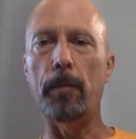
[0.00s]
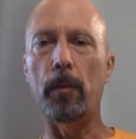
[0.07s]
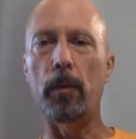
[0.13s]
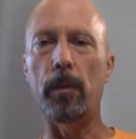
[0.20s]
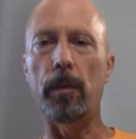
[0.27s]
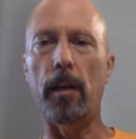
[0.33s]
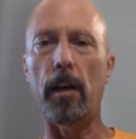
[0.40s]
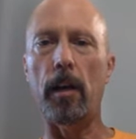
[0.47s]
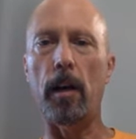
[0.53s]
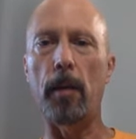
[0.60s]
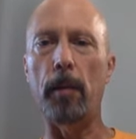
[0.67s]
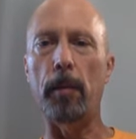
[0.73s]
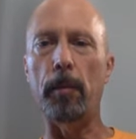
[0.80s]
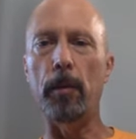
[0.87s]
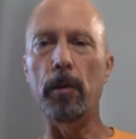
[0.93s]
with that
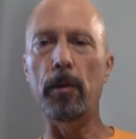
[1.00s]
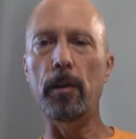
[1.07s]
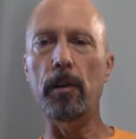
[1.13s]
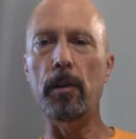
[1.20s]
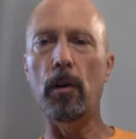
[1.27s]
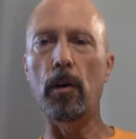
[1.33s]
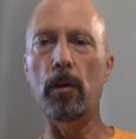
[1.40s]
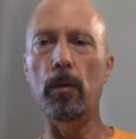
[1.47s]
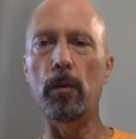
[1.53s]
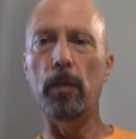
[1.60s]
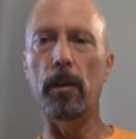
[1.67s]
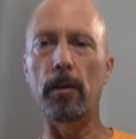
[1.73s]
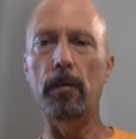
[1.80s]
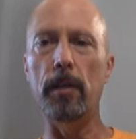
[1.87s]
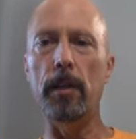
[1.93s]
comment, but you can go
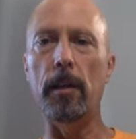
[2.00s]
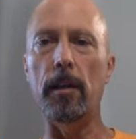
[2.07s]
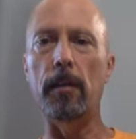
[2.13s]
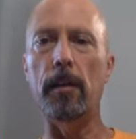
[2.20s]
and read it.